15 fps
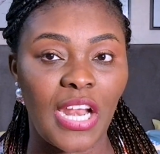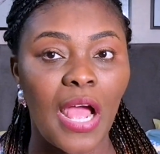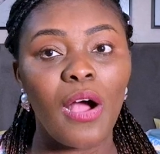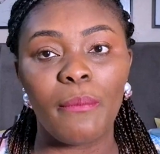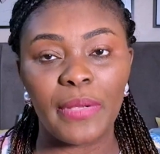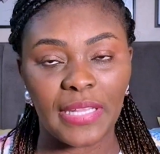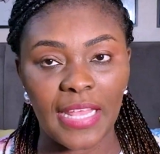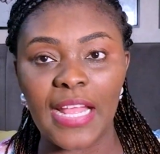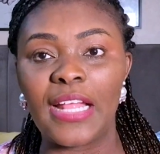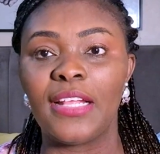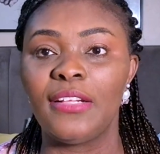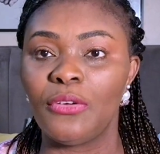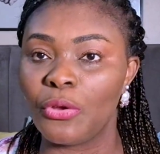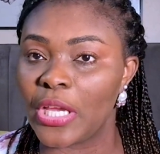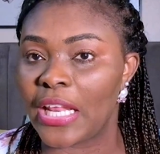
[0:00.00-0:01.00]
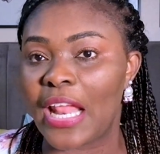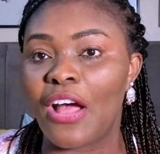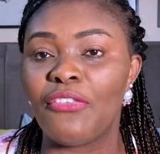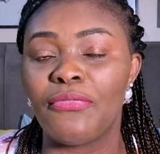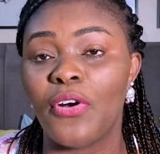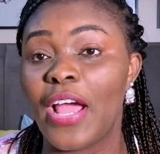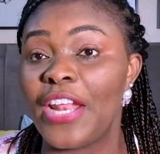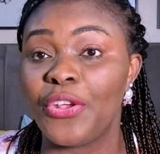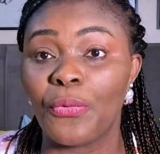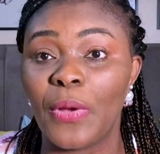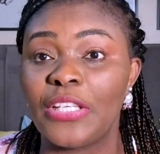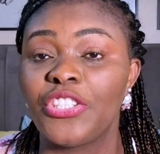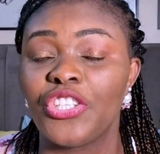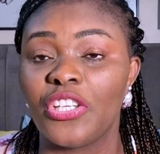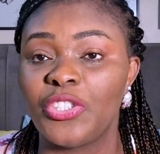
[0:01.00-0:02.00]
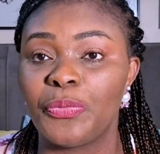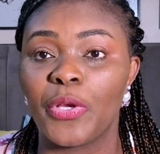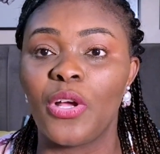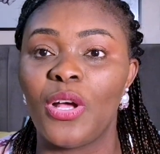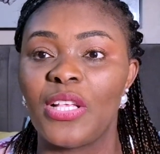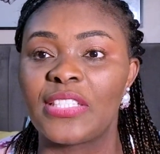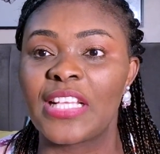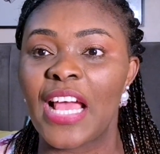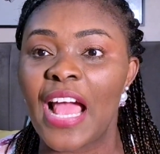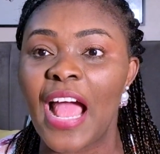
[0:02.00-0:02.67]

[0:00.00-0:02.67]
I'll be there looking out for any questions, because